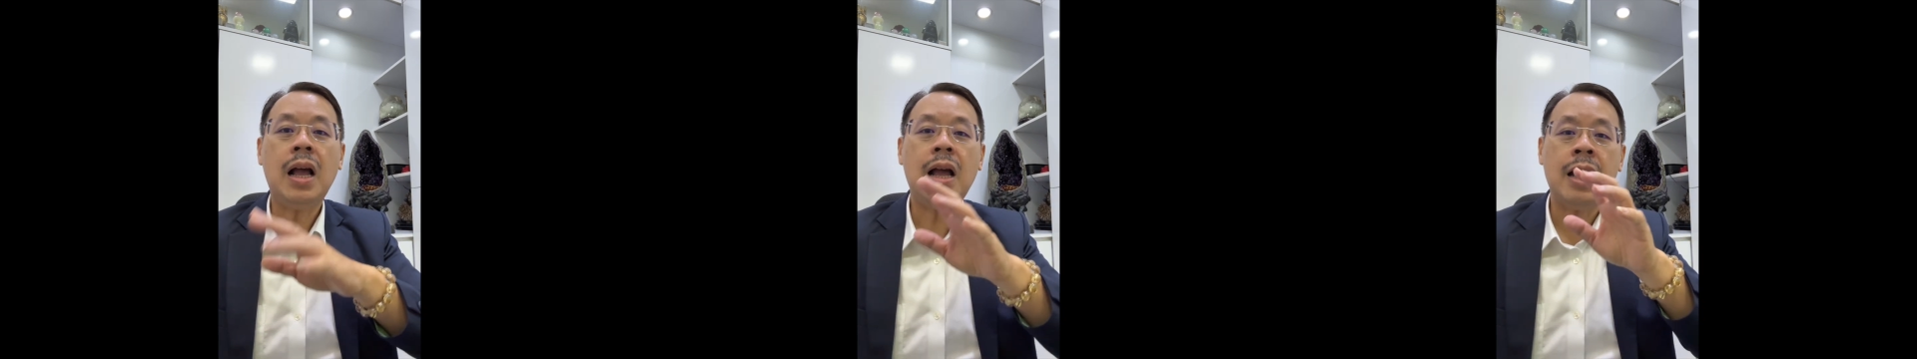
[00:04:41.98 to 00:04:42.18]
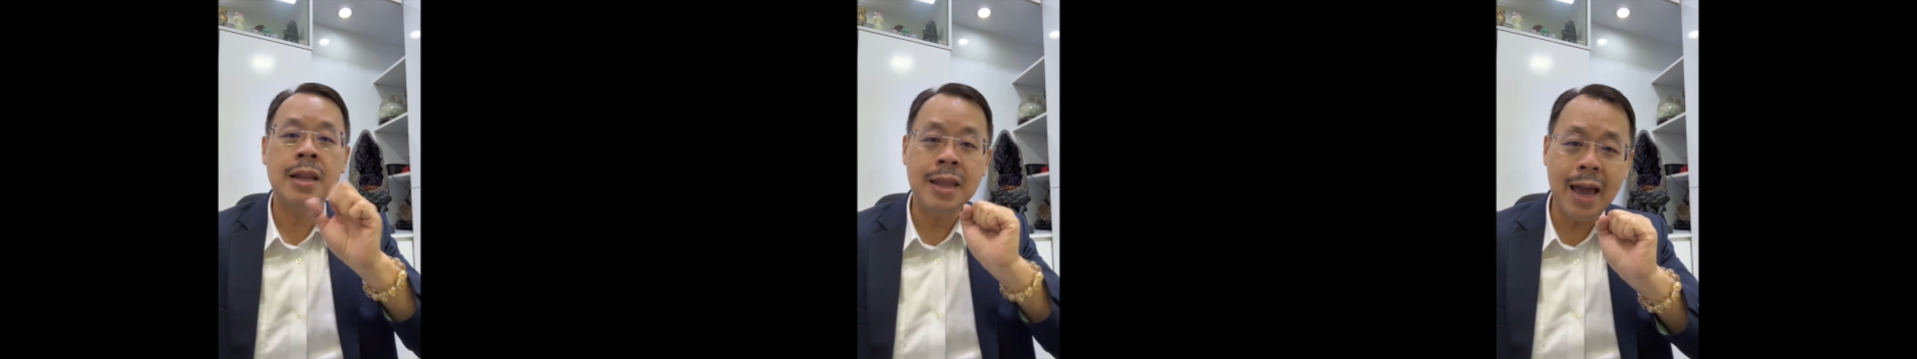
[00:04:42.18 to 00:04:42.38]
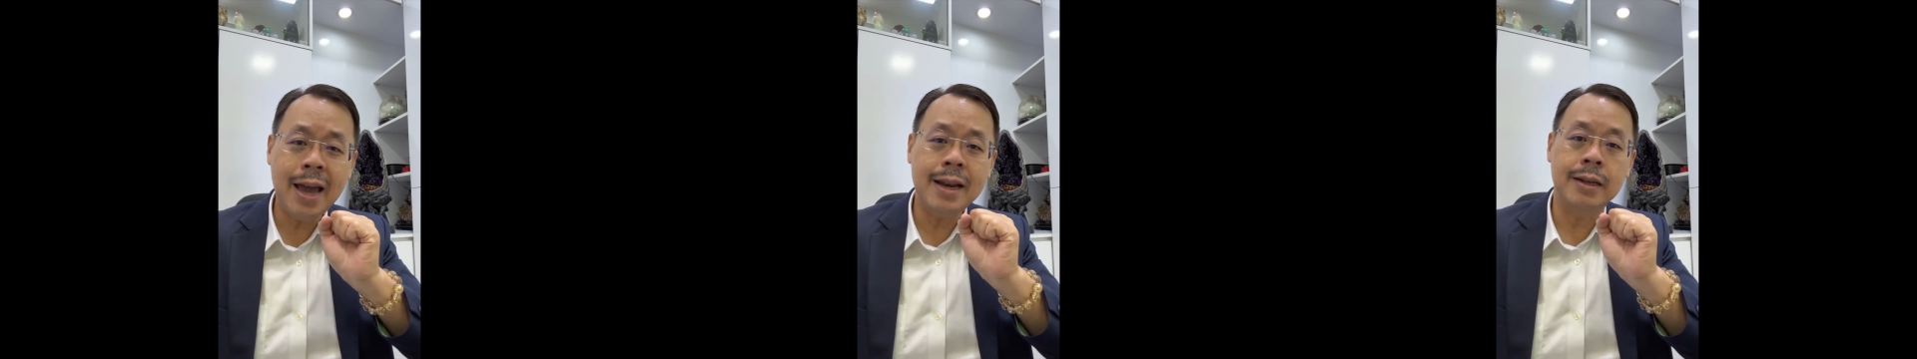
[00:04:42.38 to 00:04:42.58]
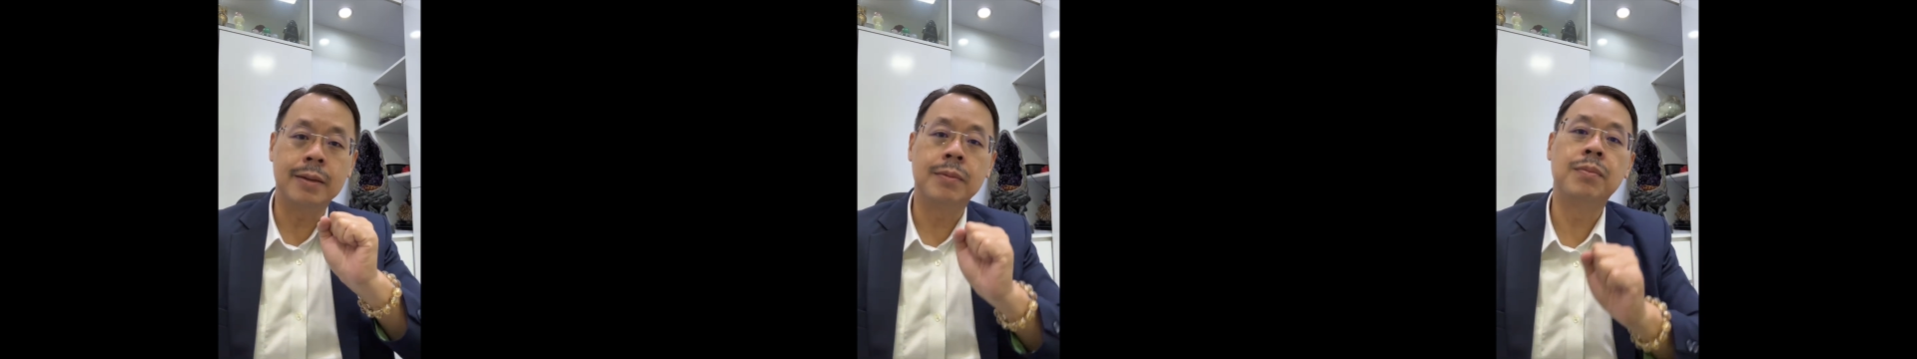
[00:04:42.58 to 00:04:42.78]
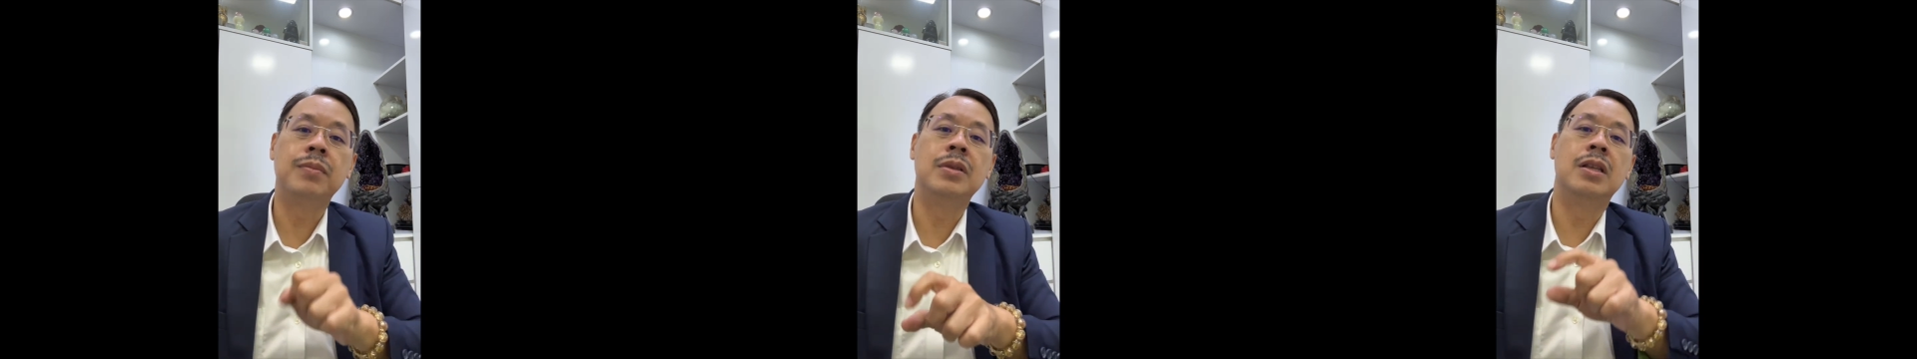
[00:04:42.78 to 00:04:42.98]
then
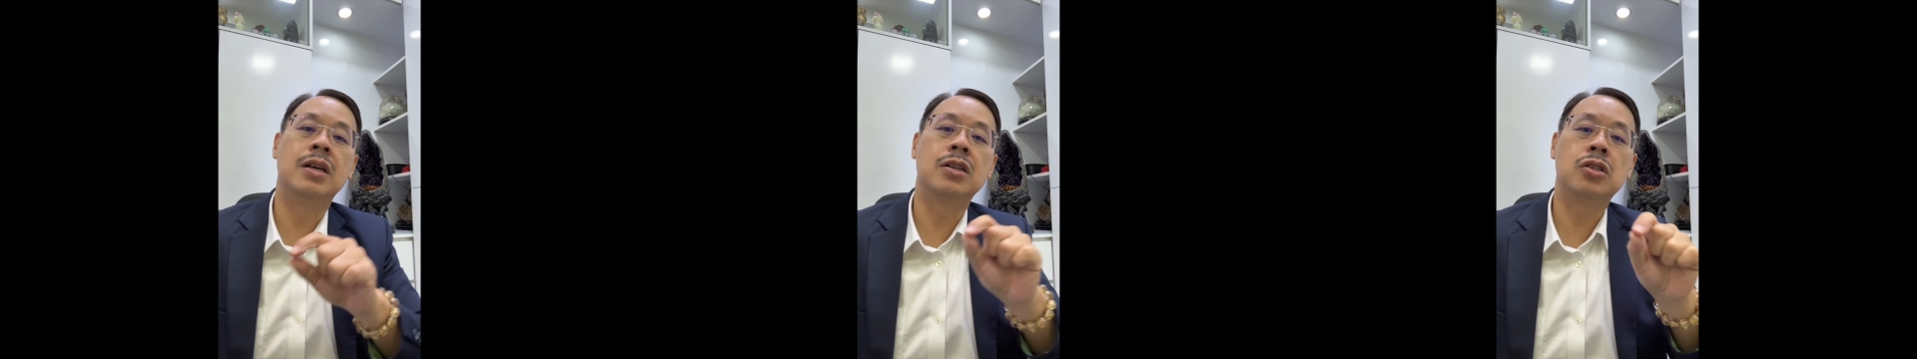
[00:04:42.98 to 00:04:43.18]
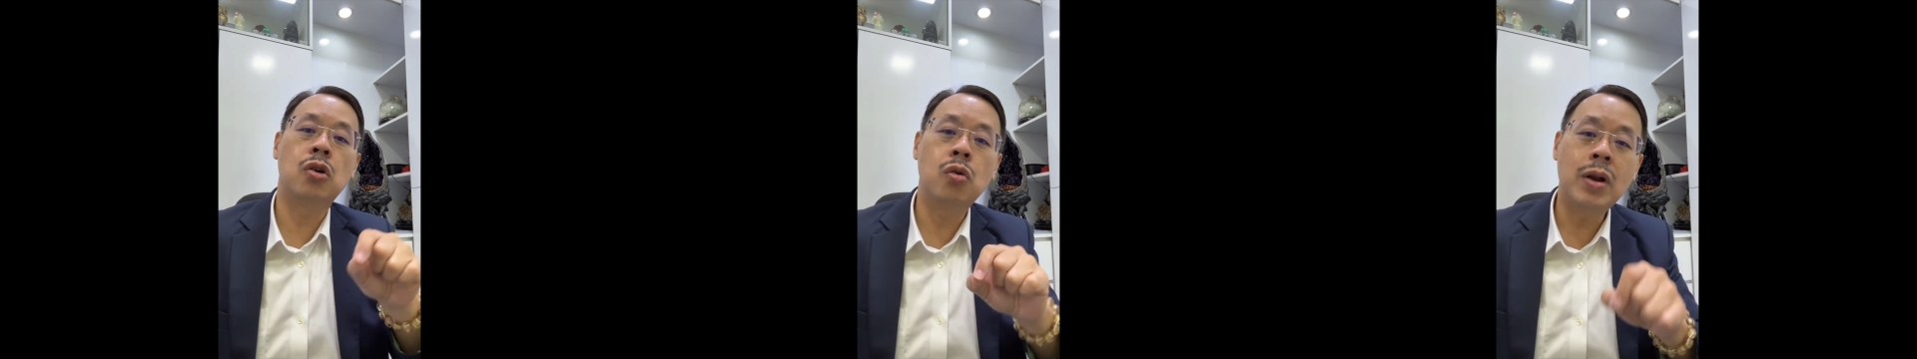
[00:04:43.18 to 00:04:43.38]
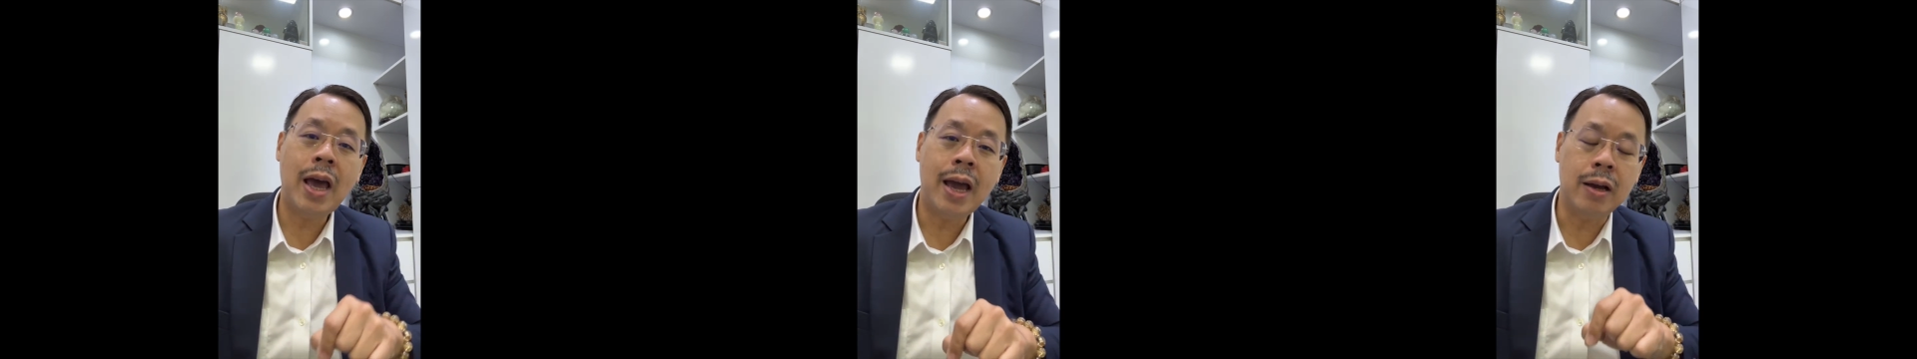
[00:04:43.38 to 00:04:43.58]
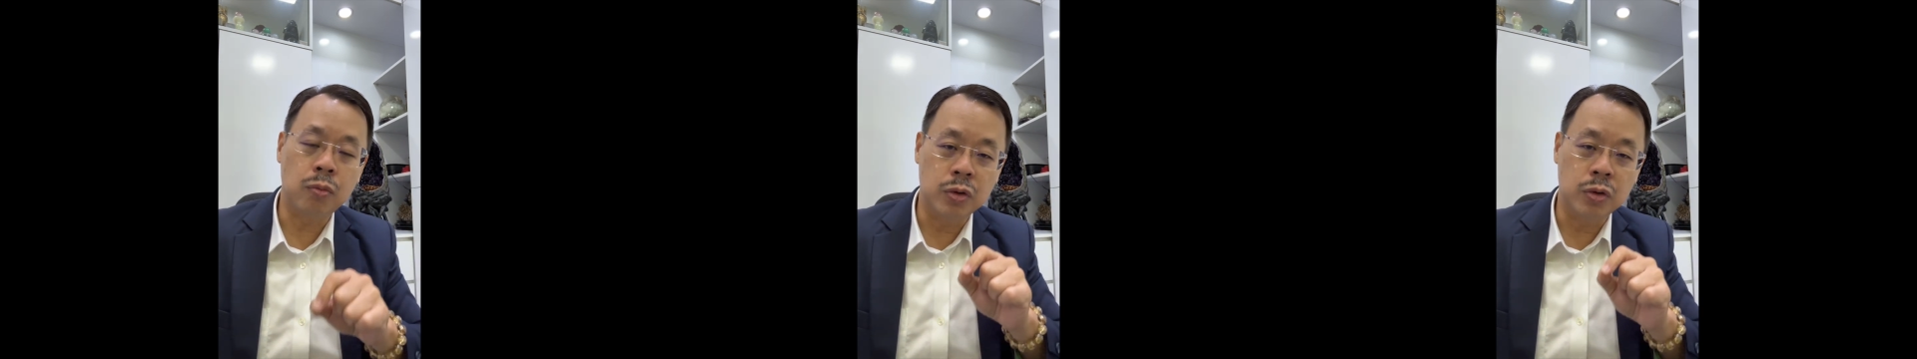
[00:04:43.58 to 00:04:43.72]
the zodiac